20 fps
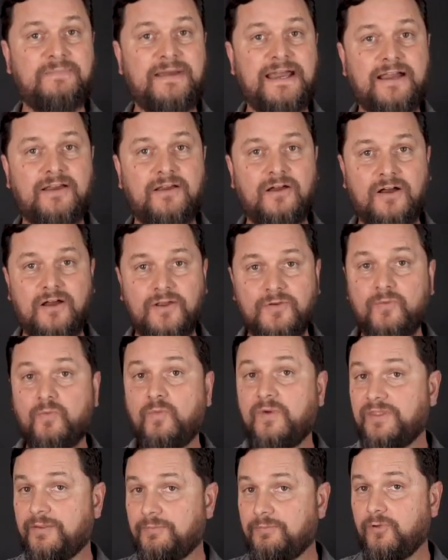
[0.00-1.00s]
back on
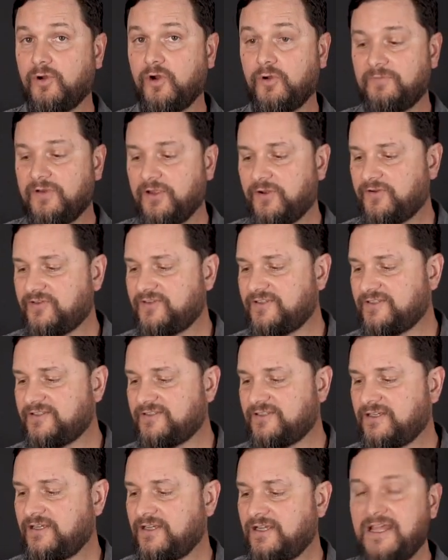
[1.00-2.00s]
when the probe notices.